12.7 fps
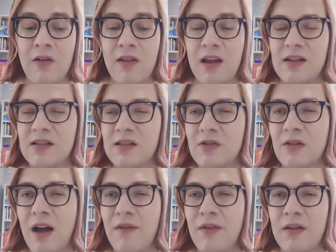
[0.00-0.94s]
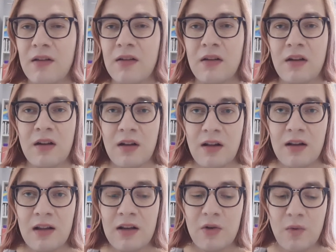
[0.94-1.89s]
They still have a
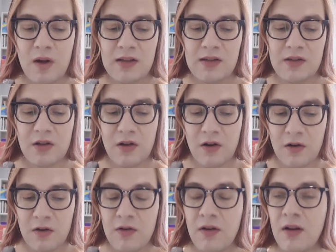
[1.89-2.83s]
little ways to go.